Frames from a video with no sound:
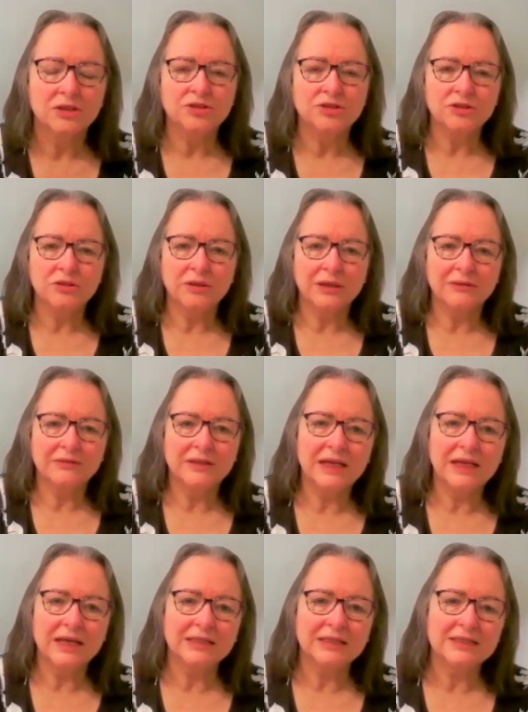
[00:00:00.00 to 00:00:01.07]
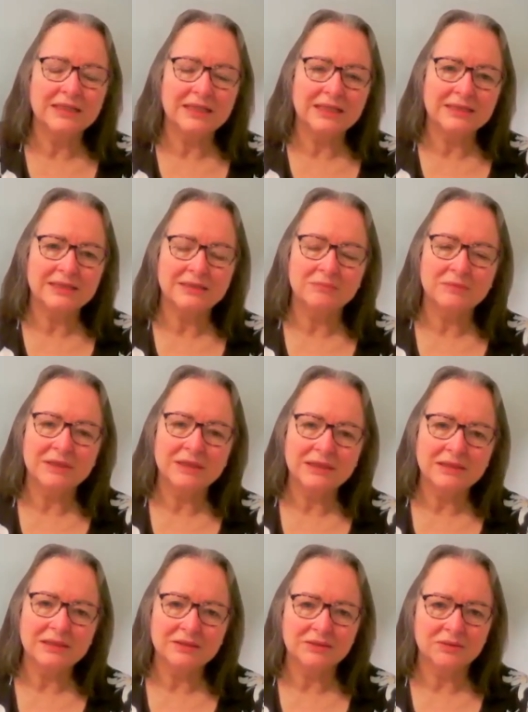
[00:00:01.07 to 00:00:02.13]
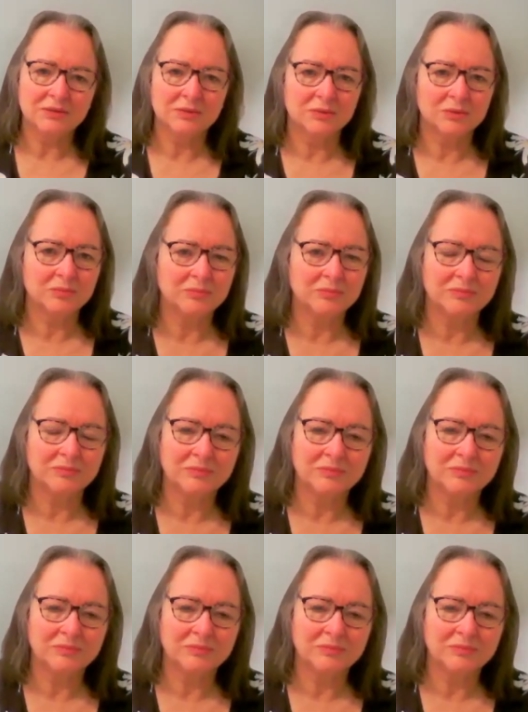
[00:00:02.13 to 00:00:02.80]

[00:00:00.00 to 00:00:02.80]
Do you have any antihistamines or?